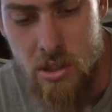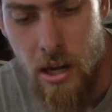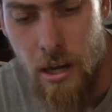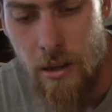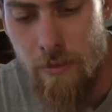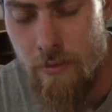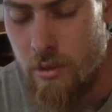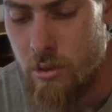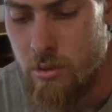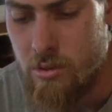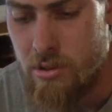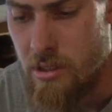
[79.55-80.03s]

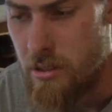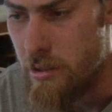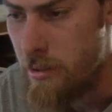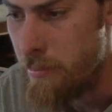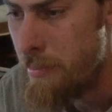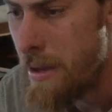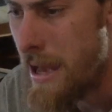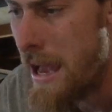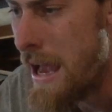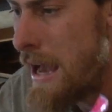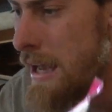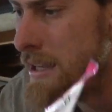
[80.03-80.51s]
I've used in the
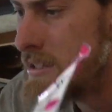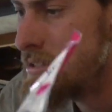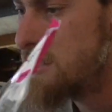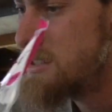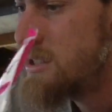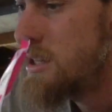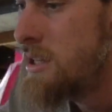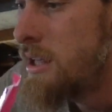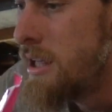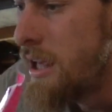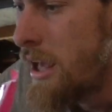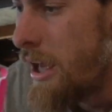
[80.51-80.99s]
past,
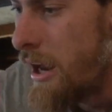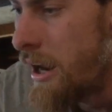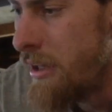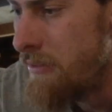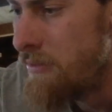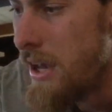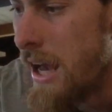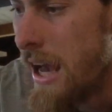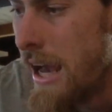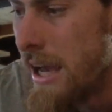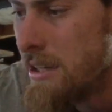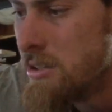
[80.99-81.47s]
and
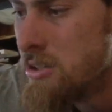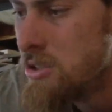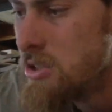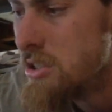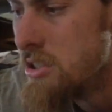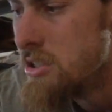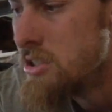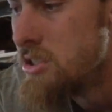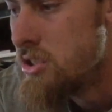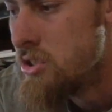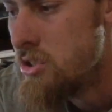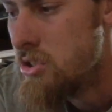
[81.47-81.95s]
I've
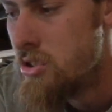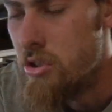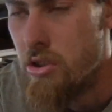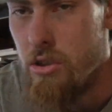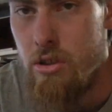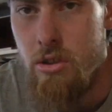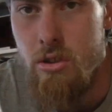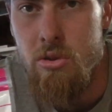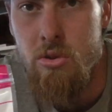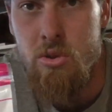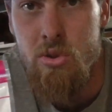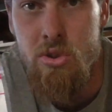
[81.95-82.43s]
actually just
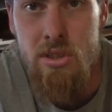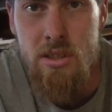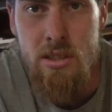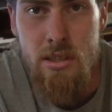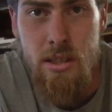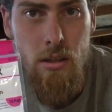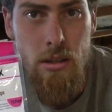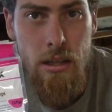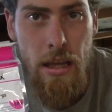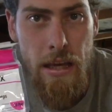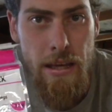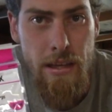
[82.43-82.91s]

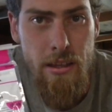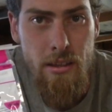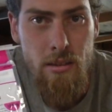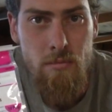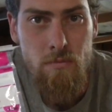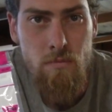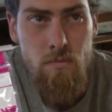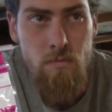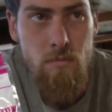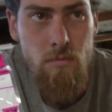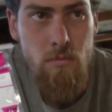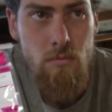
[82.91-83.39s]
used like
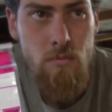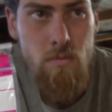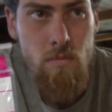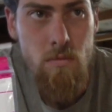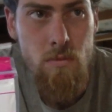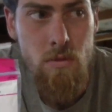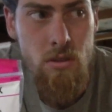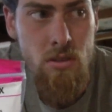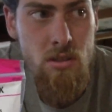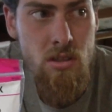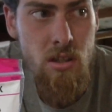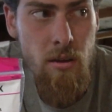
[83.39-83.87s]

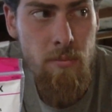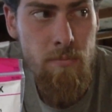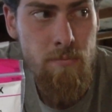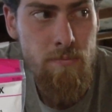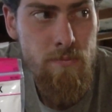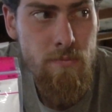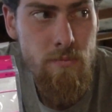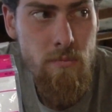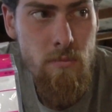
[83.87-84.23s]
some